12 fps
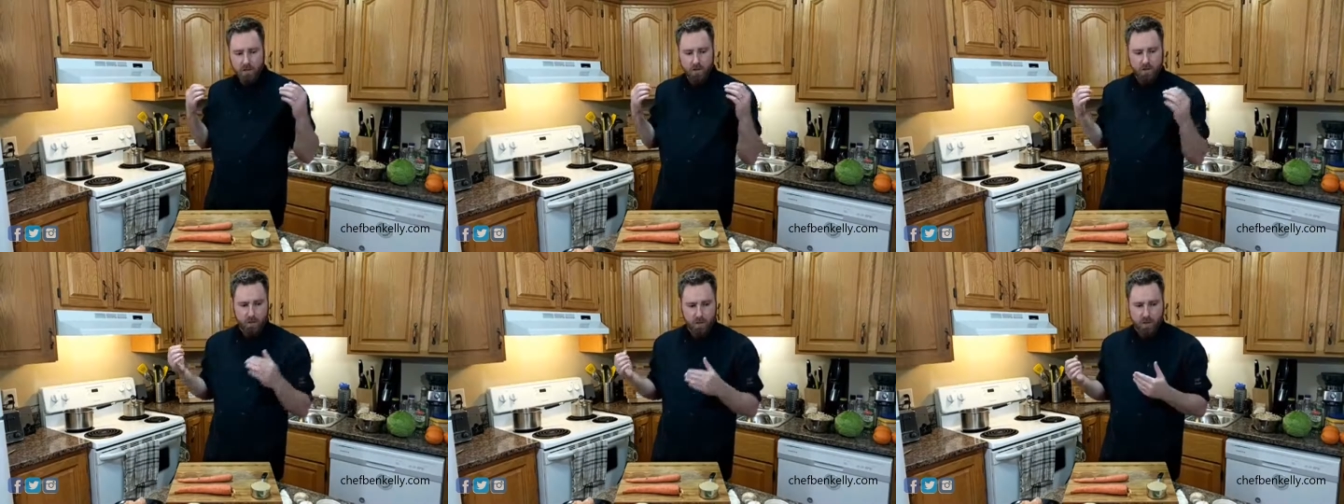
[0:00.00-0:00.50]

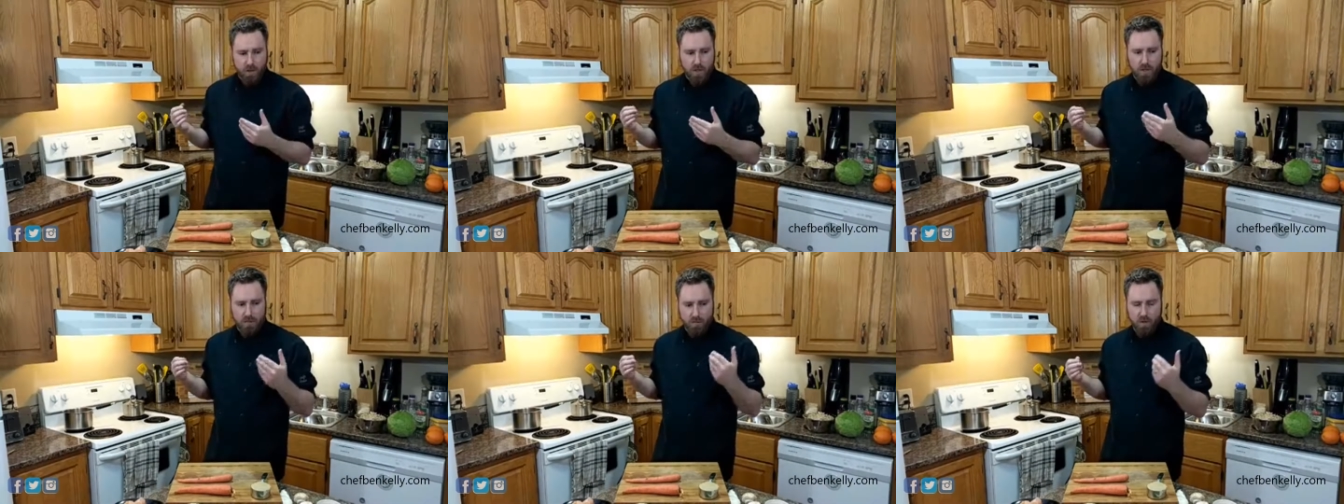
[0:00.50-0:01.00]
So you want to
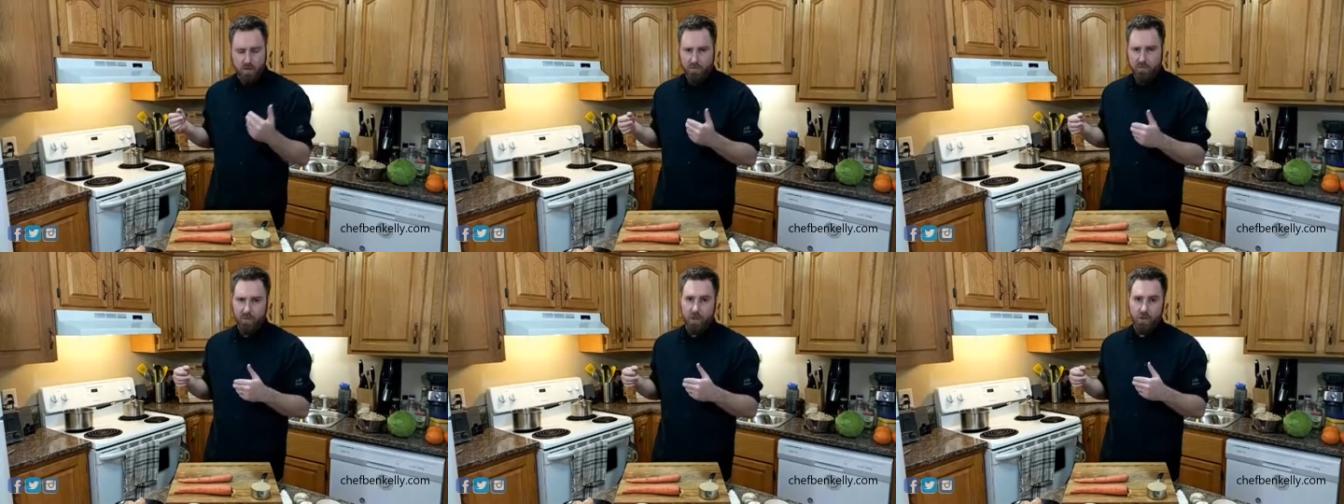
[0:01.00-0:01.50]
cook it, put it in
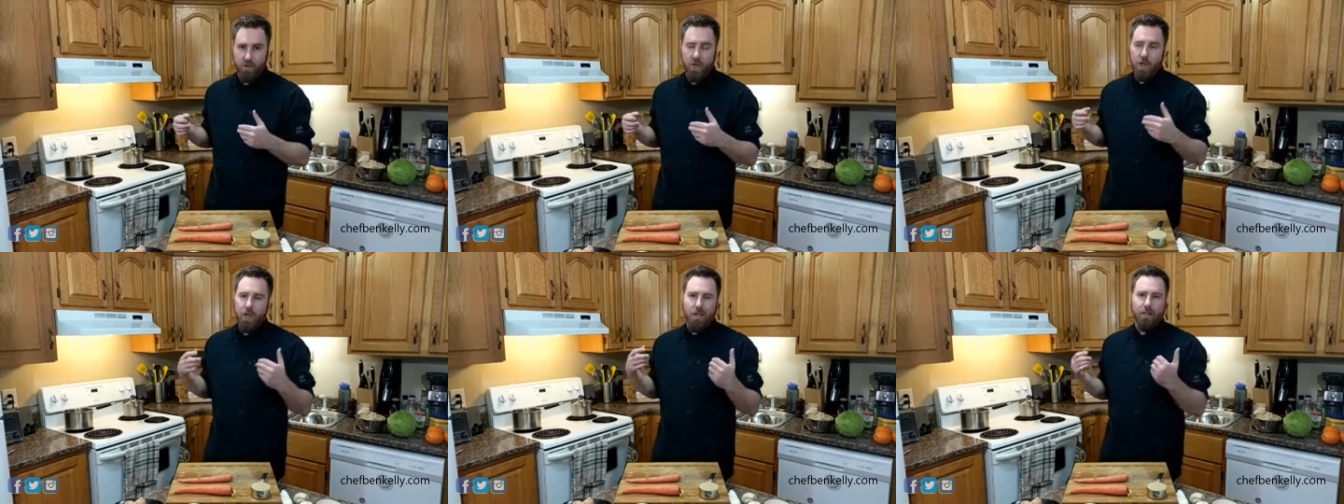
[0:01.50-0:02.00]
the
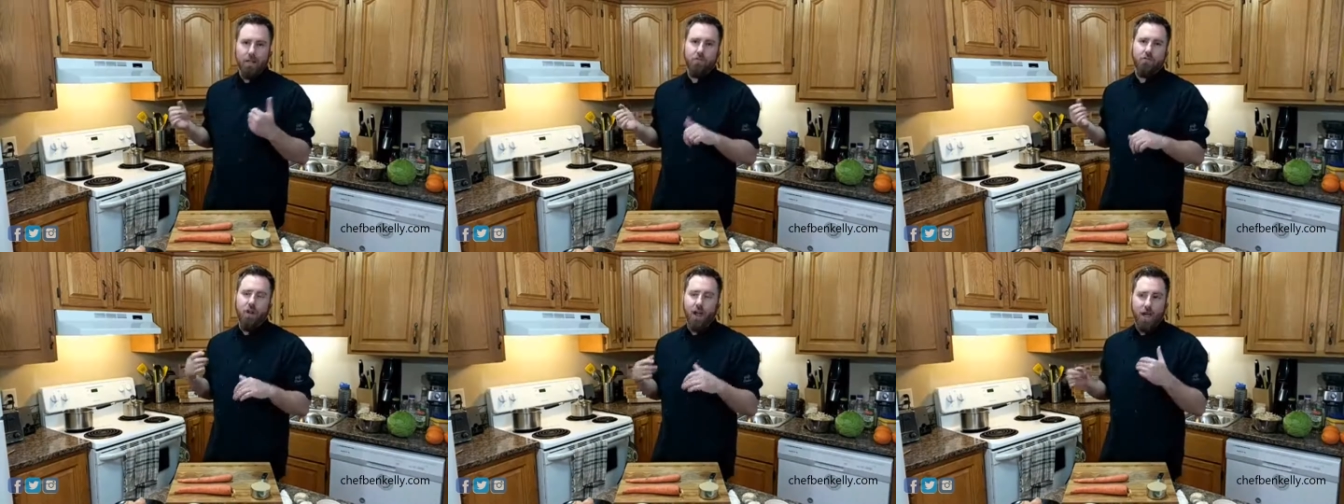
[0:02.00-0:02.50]
fridge, let
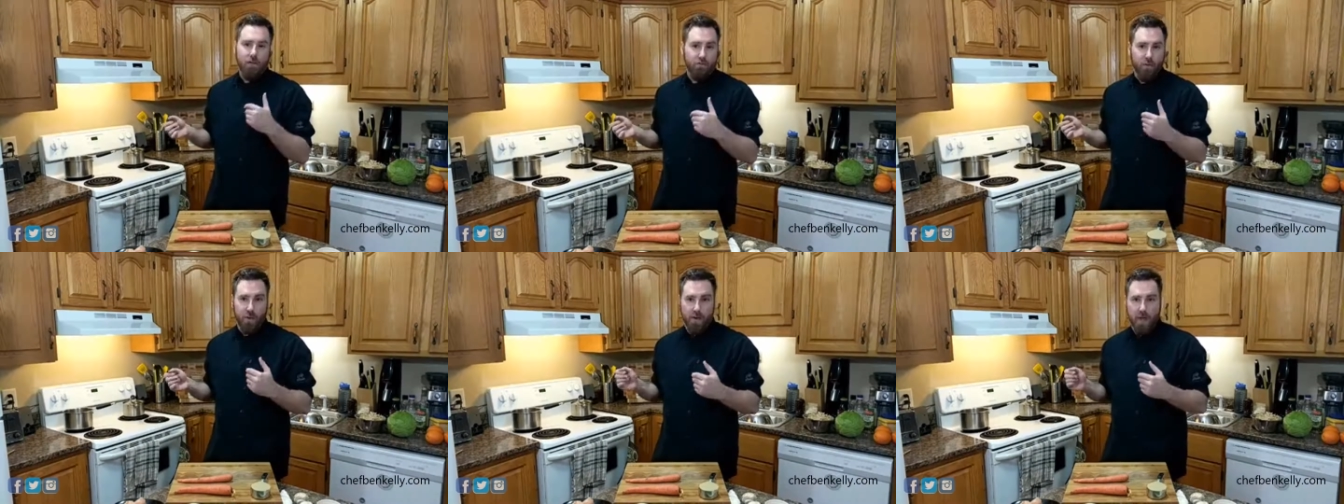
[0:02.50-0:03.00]
it dry
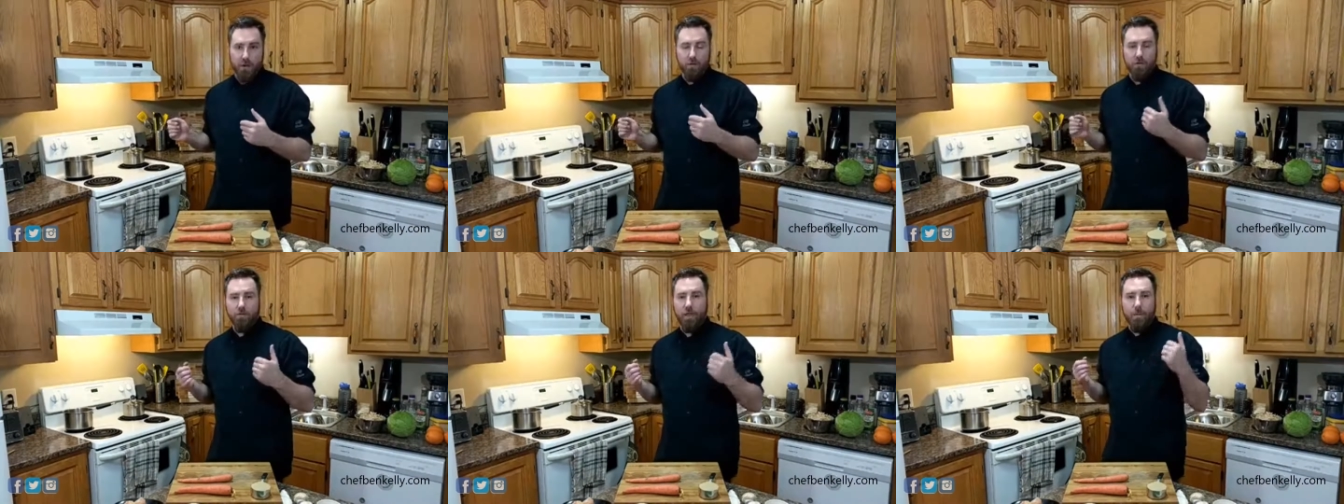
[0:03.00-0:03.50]
out for a day
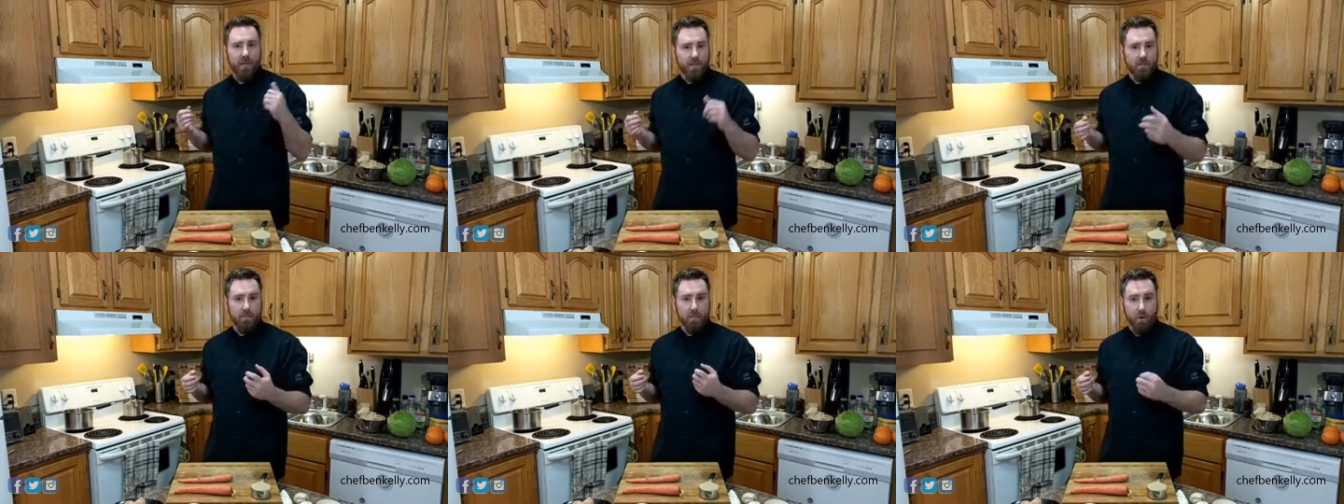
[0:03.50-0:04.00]
or 2. That
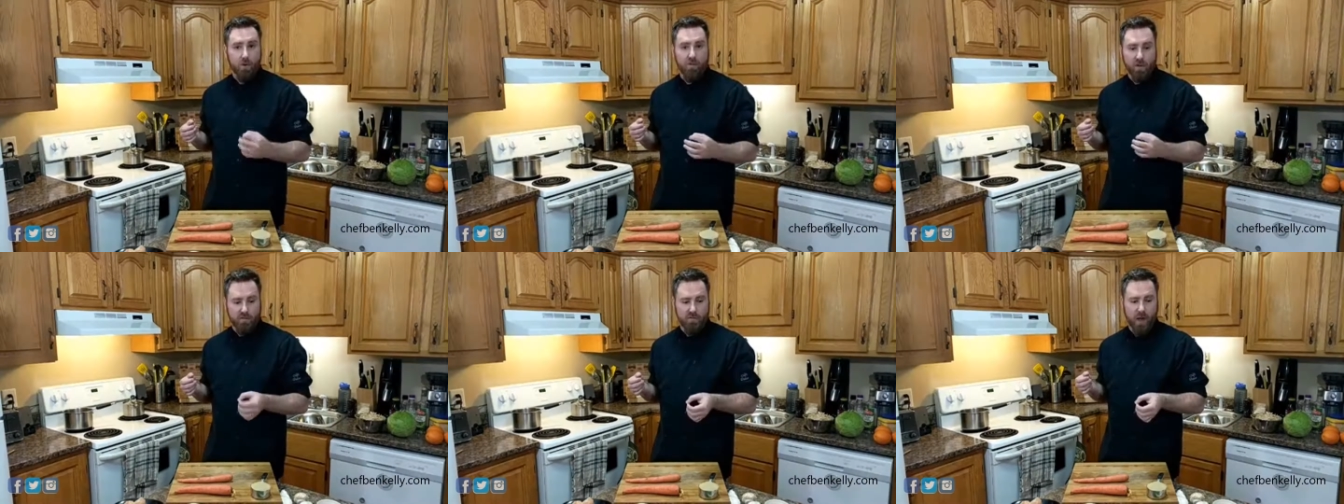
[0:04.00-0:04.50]
makes the
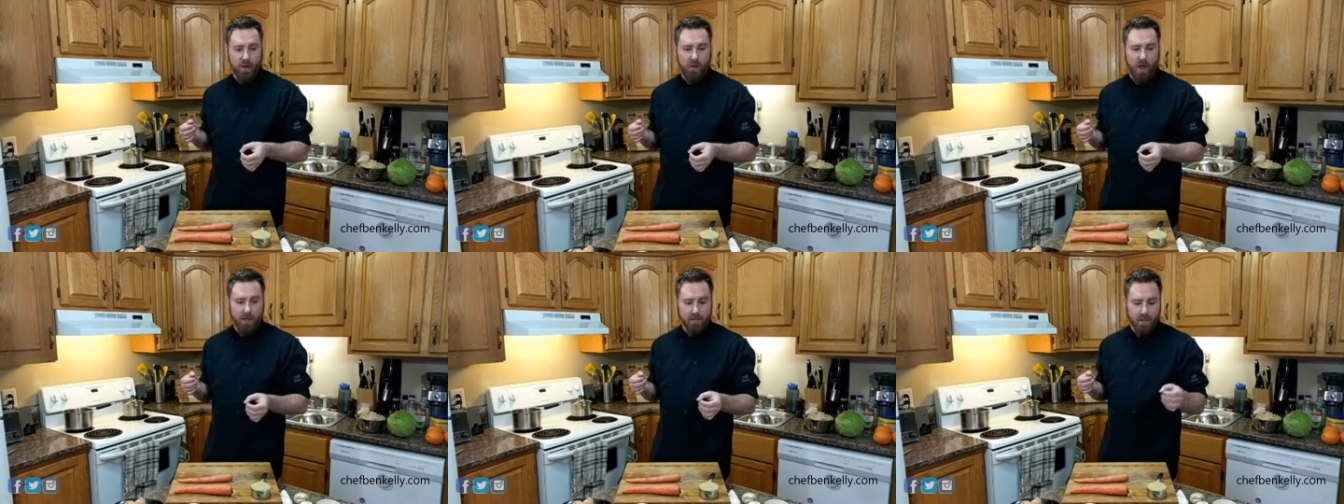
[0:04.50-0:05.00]
perfect fried
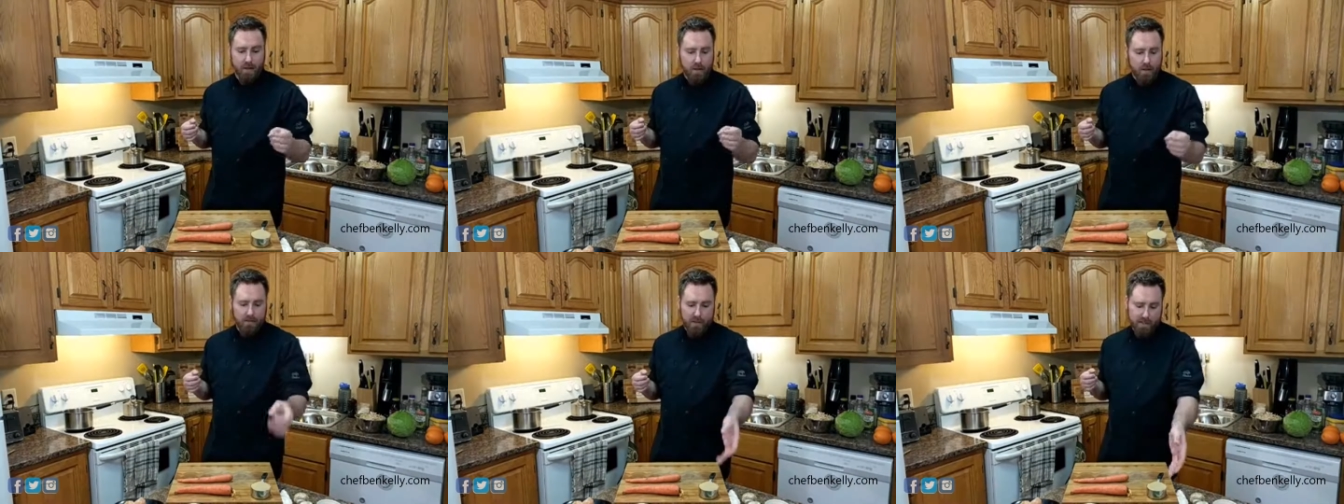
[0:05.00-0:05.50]
rice.